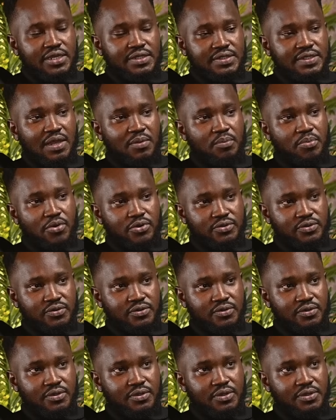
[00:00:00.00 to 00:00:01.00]
in Tampono
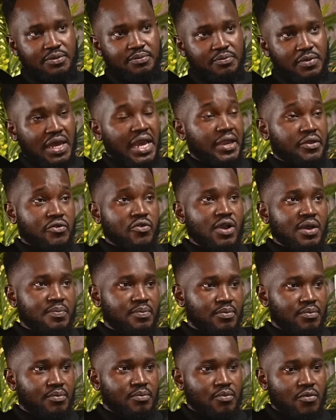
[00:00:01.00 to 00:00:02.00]
I grew
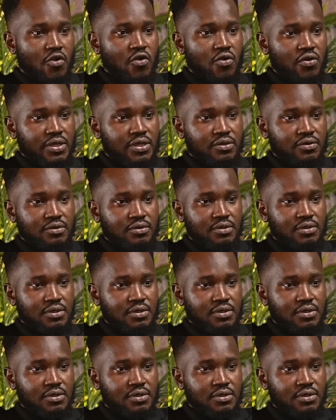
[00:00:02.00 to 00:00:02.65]
up more in